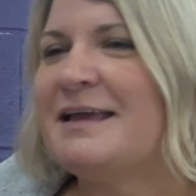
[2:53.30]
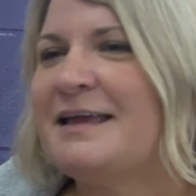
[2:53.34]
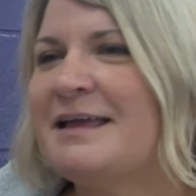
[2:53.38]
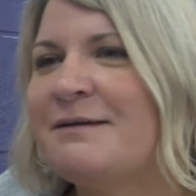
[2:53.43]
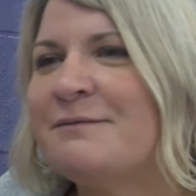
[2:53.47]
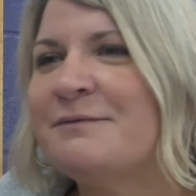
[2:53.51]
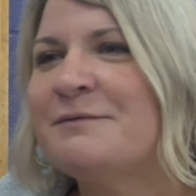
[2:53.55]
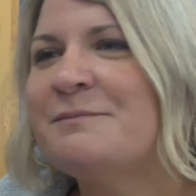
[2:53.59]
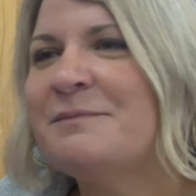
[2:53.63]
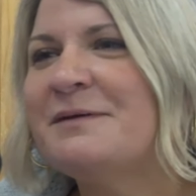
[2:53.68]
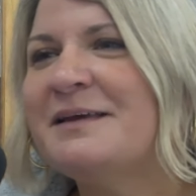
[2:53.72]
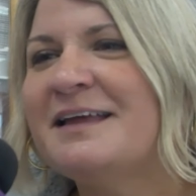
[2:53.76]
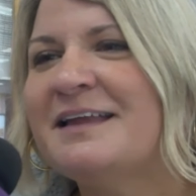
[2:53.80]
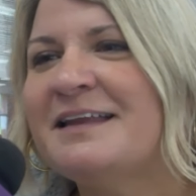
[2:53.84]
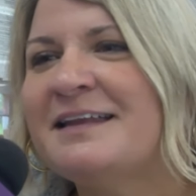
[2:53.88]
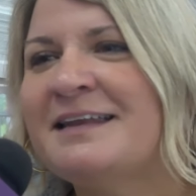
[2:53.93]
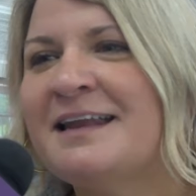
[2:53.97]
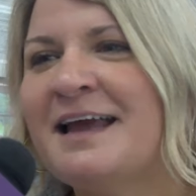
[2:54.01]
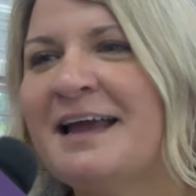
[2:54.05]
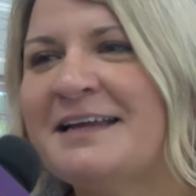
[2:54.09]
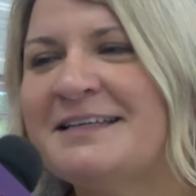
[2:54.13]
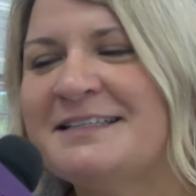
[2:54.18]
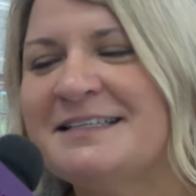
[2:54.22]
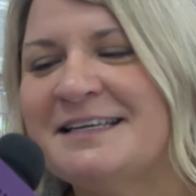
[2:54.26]
It would be a
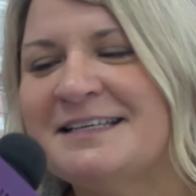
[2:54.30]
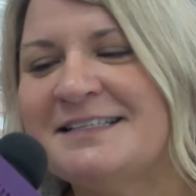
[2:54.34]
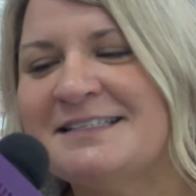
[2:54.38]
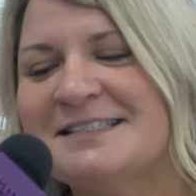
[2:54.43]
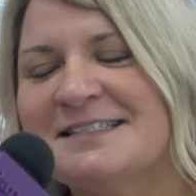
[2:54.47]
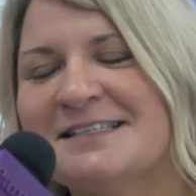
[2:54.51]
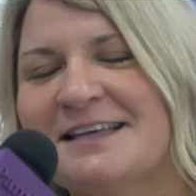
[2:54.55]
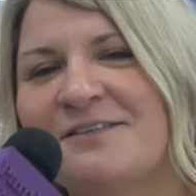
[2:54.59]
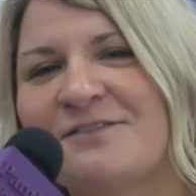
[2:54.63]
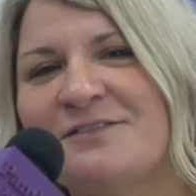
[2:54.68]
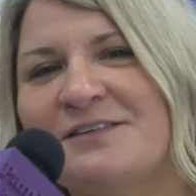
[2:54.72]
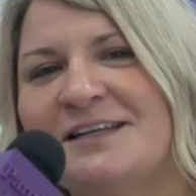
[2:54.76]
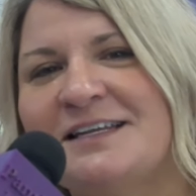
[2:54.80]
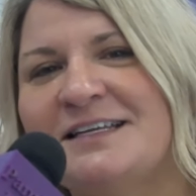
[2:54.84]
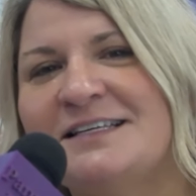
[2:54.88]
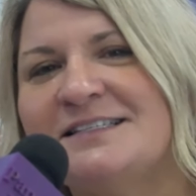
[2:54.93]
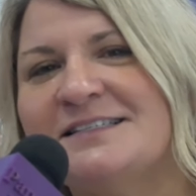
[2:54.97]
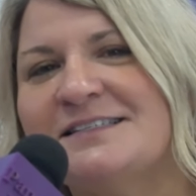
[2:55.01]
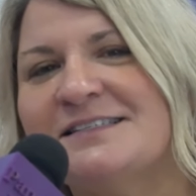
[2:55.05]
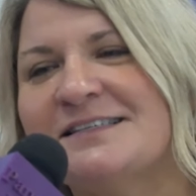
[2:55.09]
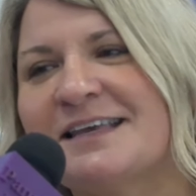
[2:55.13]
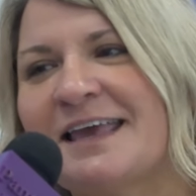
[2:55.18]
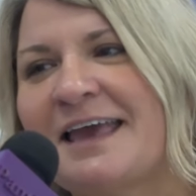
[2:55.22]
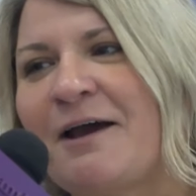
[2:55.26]
1970s
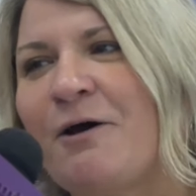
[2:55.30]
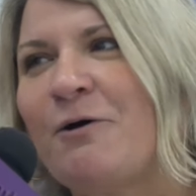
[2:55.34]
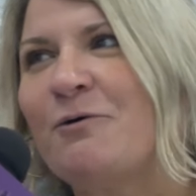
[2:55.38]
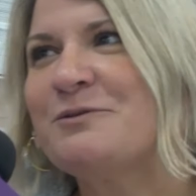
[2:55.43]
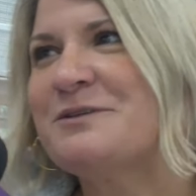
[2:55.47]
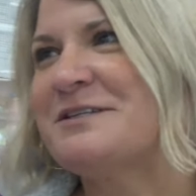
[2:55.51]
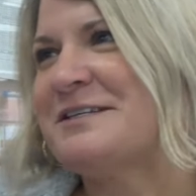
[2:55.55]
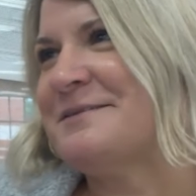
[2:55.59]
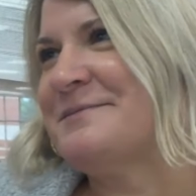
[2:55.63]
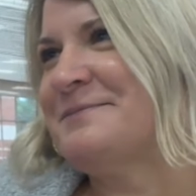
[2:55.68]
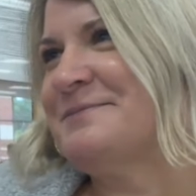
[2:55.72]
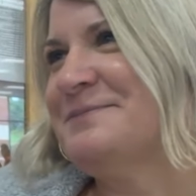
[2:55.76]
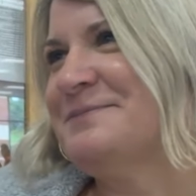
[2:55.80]
Scout.